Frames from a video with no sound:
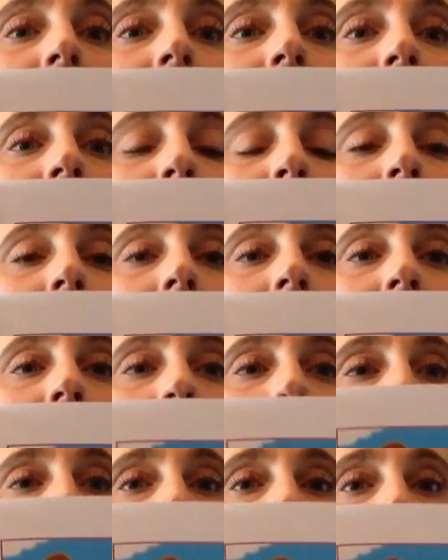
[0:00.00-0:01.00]
And
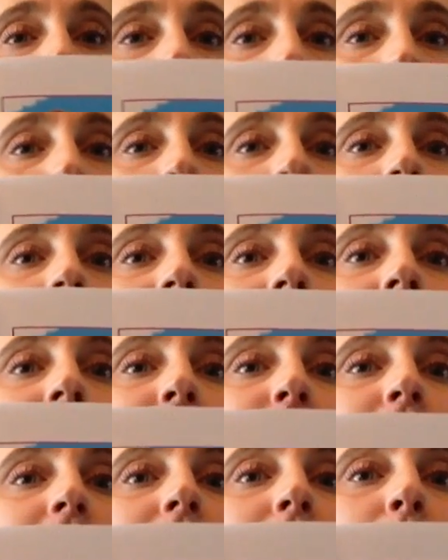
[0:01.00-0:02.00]
I want you to pay
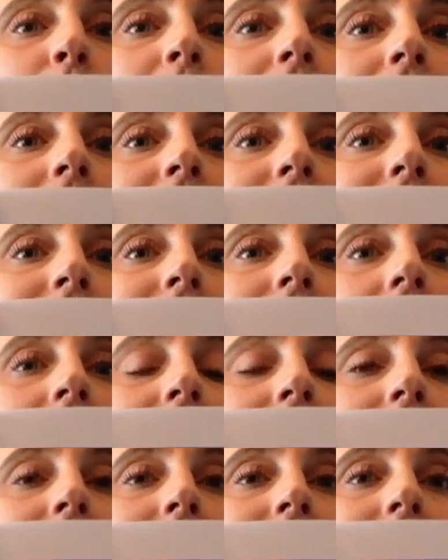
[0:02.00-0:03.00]
attention to where the
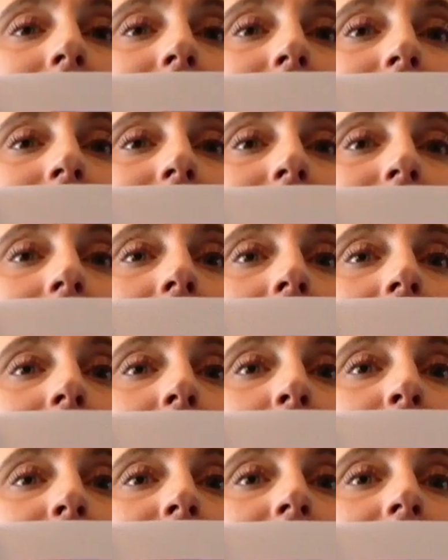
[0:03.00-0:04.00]
sun is in the sky.
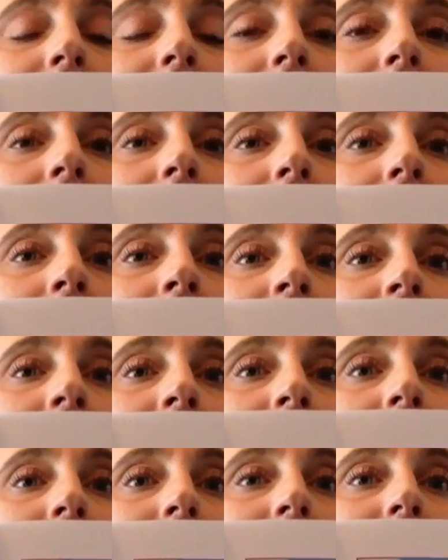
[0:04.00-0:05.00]
Over here,
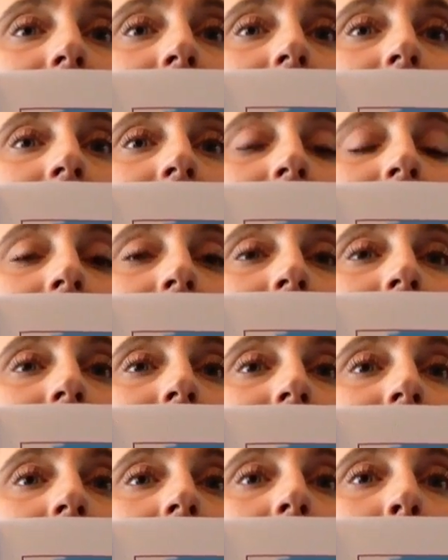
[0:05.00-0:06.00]
the sun
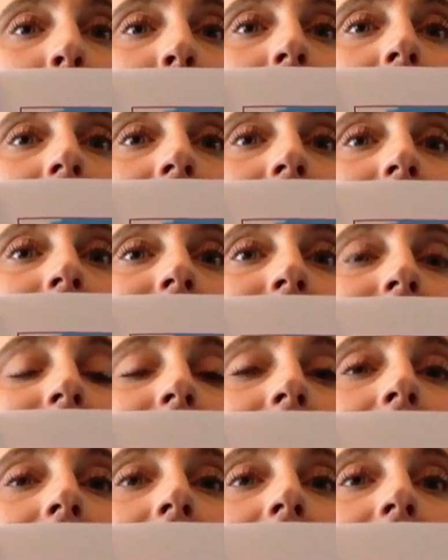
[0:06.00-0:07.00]
is up high in the
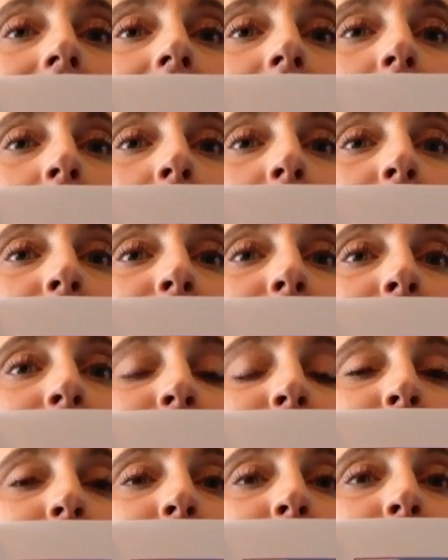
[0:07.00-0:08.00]
sky over
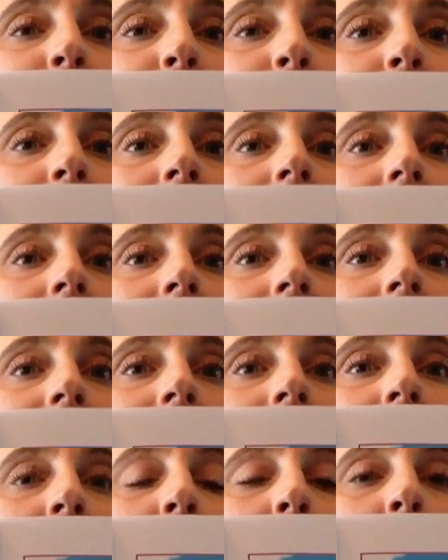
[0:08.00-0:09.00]
to
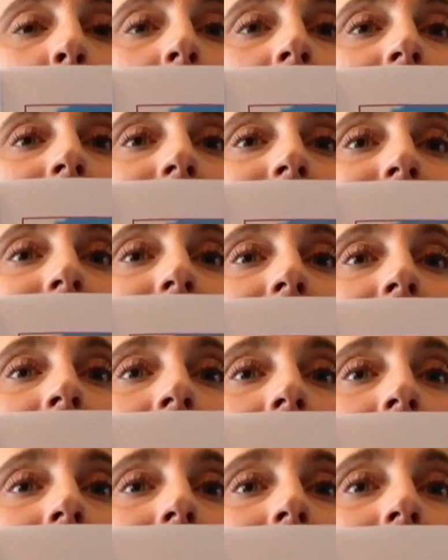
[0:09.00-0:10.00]
one
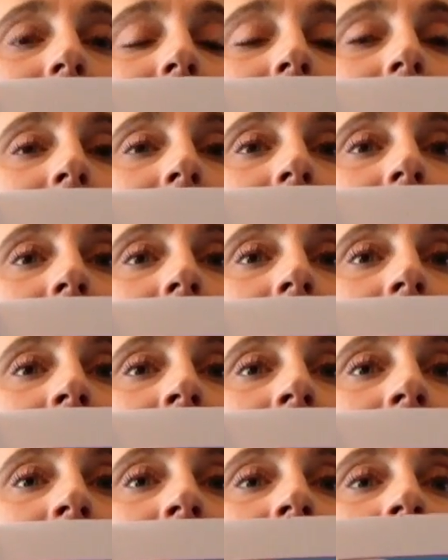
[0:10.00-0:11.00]
side.
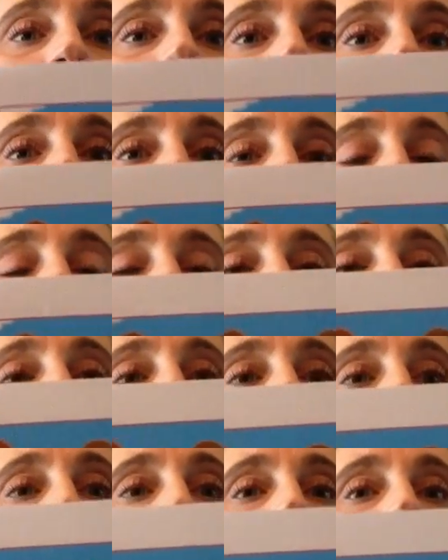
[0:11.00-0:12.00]
So it's in
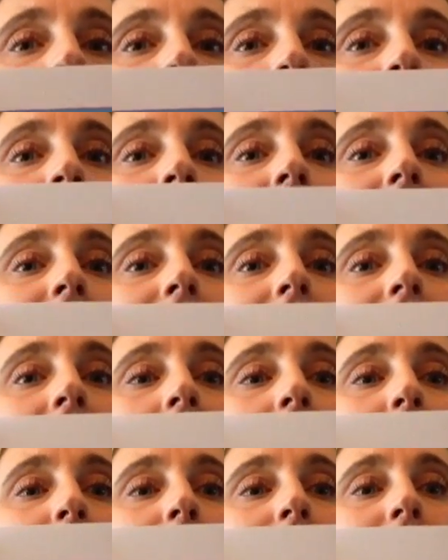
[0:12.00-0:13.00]
the morning right
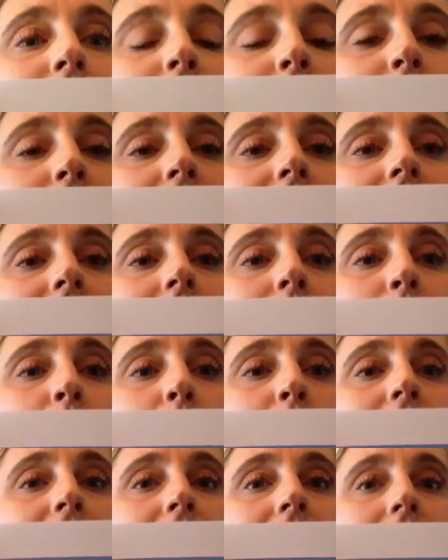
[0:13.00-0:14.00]
now. It's early in the
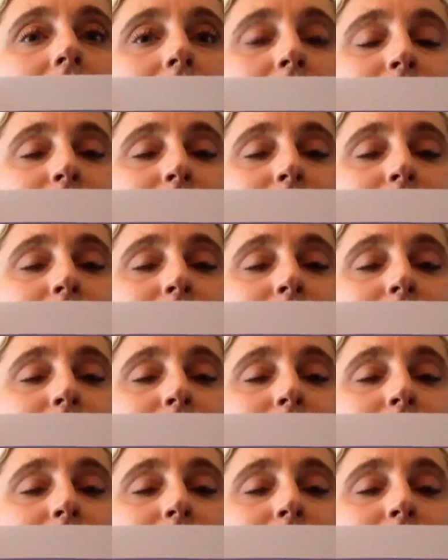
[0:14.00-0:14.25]
morning.